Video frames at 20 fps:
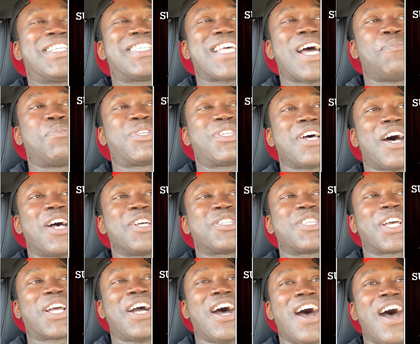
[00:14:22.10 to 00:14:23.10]
sabotaged
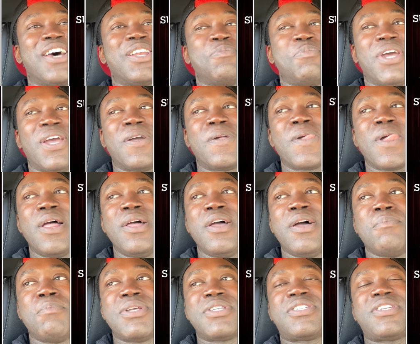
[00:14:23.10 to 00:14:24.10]
the card a bit.
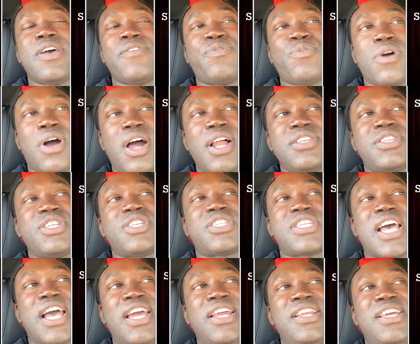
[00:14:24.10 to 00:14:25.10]
But Seth Rollins is
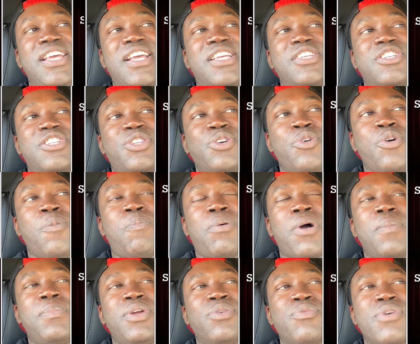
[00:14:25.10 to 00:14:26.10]
saying he can still
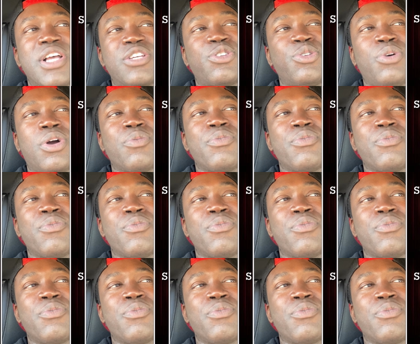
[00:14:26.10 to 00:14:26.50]
probably wrestle at